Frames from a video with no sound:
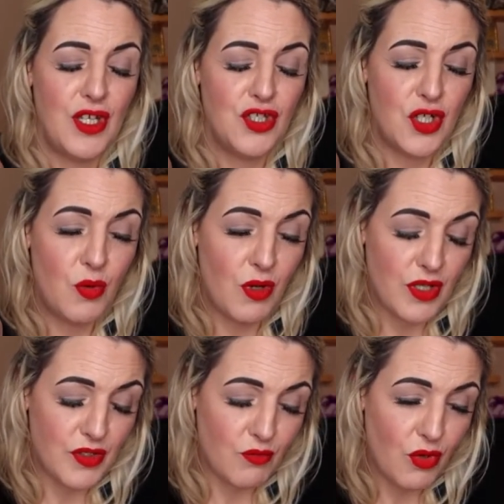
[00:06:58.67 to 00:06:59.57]
Do you know
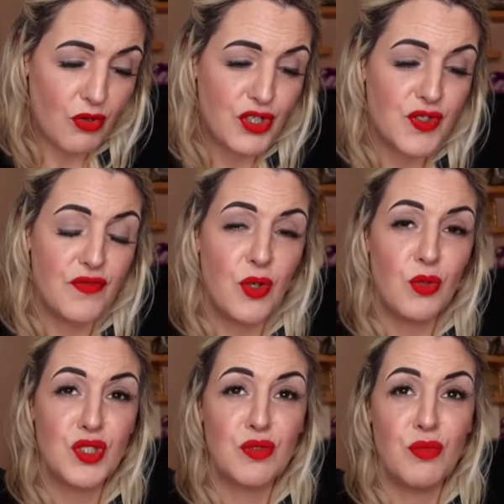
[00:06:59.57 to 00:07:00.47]
what? The more that you
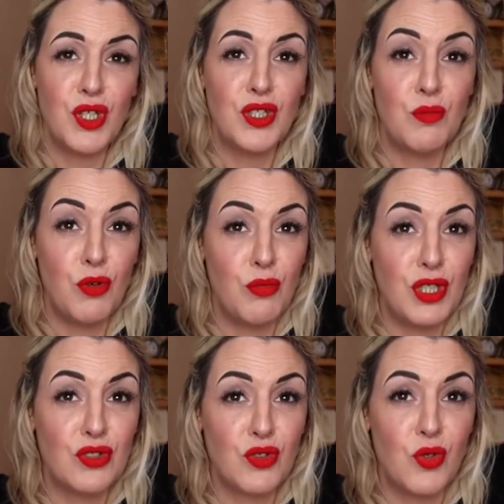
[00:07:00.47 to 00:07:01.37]
focus on money, the more
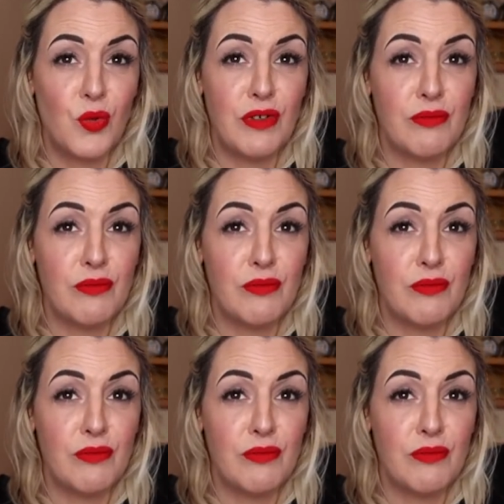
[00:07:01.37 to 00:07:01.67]
money's going to go away